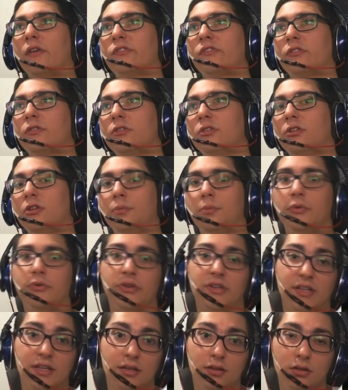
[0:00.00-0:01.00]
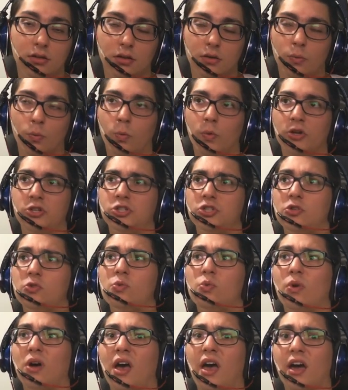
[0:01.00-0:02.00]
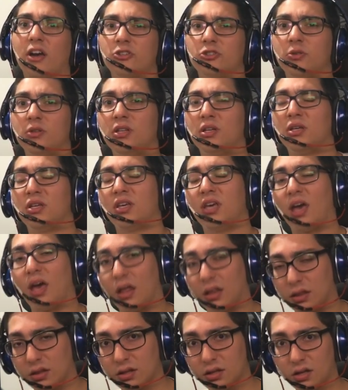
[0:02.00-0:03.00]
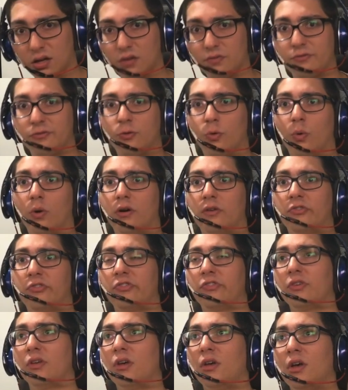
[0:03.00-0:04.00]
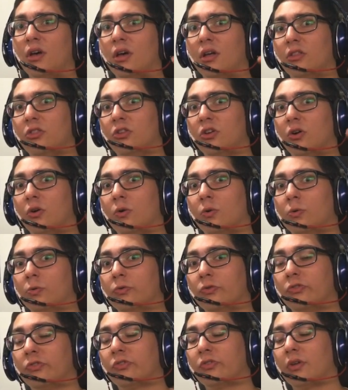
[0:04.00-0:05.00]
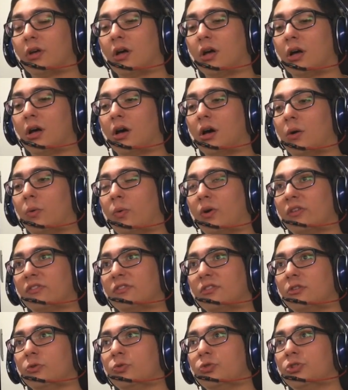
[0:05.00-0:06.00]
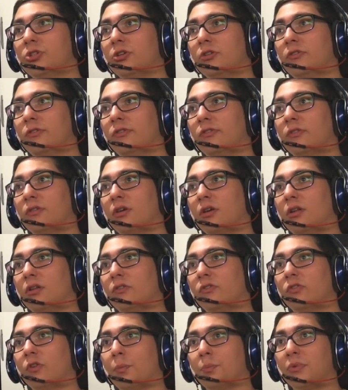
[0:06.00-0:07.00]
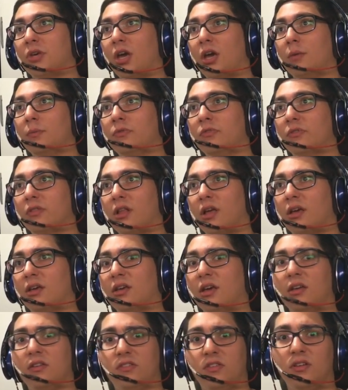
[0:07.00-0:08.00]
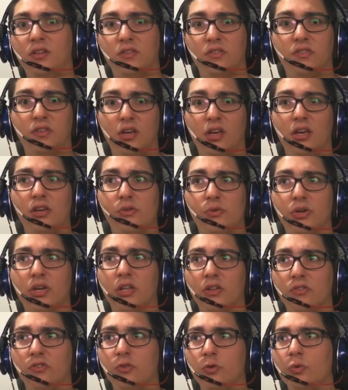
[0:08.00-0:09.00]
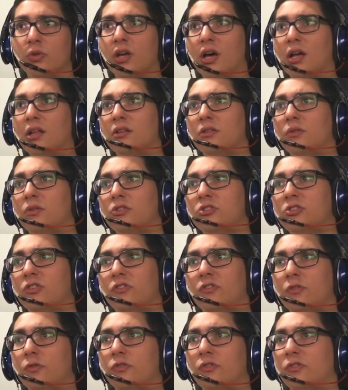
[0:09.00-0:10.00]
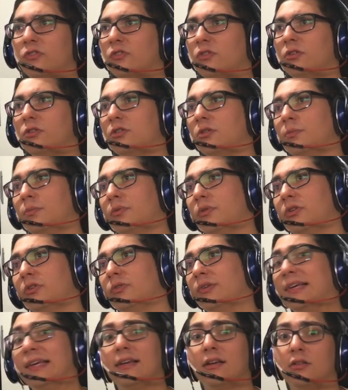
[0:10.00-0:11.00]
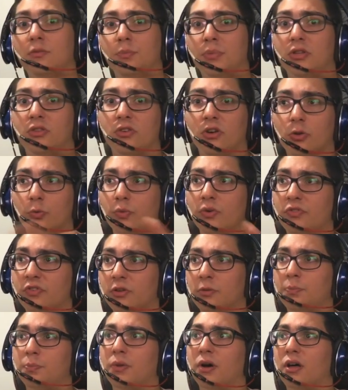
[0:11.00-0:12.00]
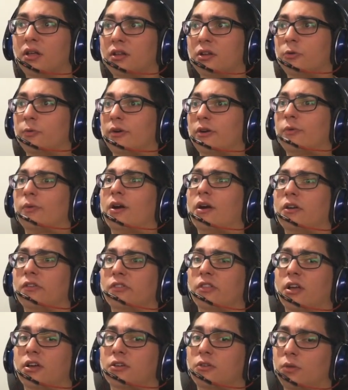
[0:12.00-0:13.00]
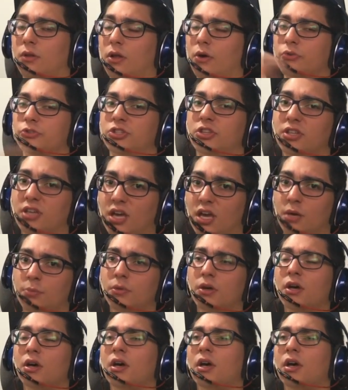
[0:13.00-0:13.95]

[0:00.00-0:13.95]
SRWE, which you actually can force those uh, resolutions in some games like ACC you can do that you can just use SRWE and be done with it but it requires like you launch the game